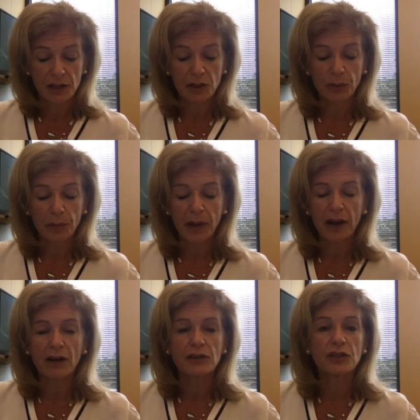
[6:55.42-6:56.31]
to
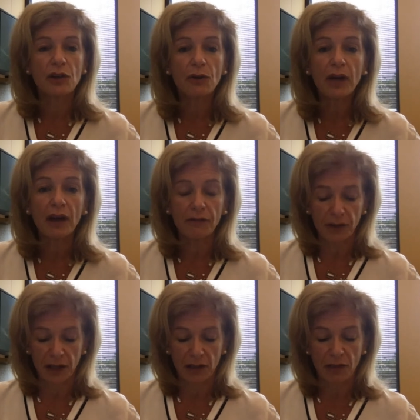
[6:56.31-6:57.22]
prepare so
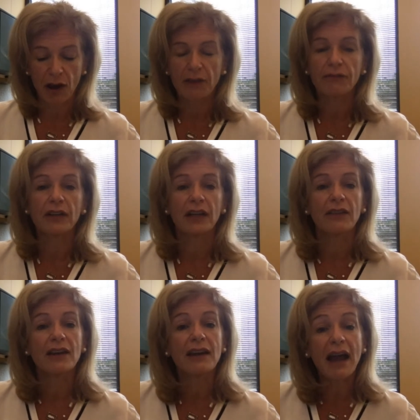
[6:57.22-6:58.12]
carefully and
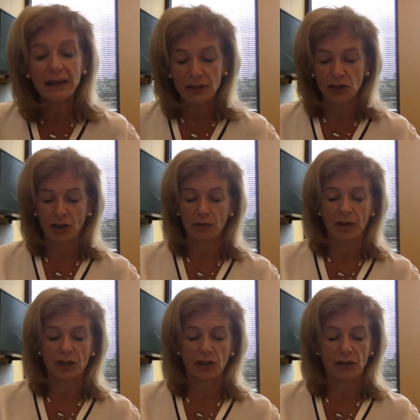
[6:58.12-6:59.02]
thoughtfully the next
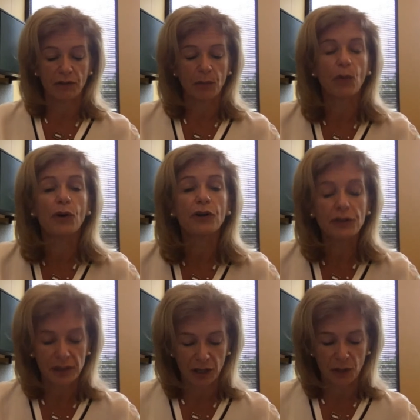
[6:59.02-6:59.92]
generation of
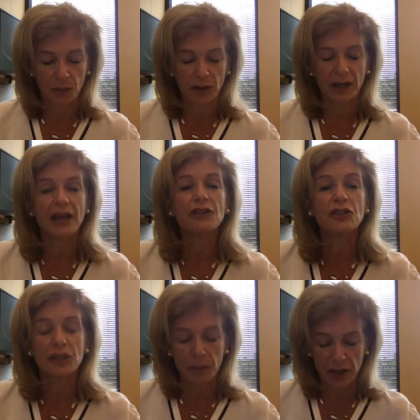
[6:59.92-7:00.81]
reporters and
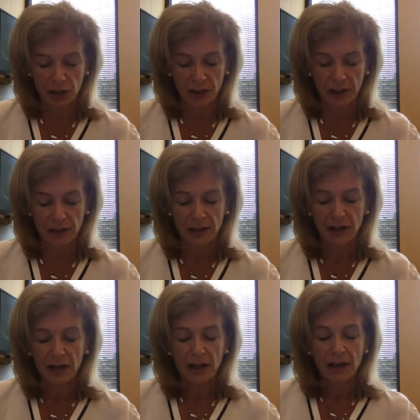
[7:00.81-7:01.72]
communication specialists,
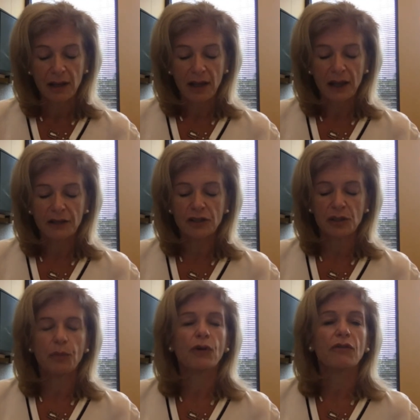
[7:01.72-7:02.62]
and to
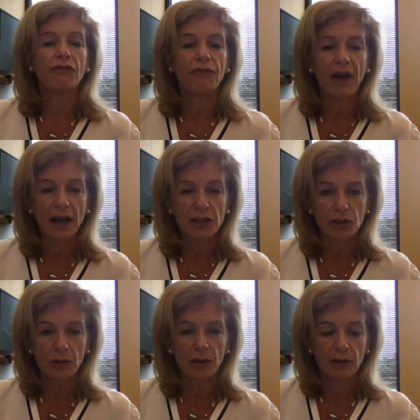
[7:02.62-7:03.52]
support
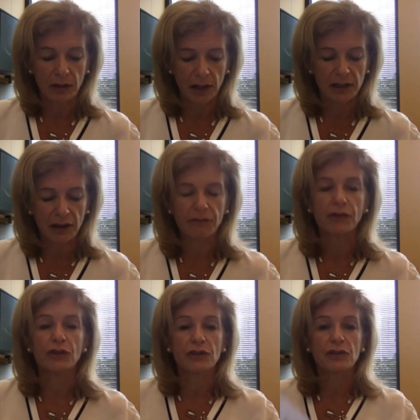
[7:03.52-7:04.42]
factual and
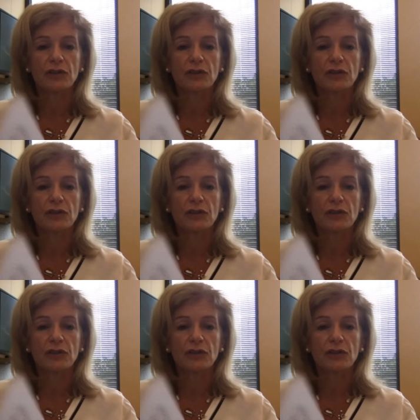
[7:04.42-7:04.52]
diverse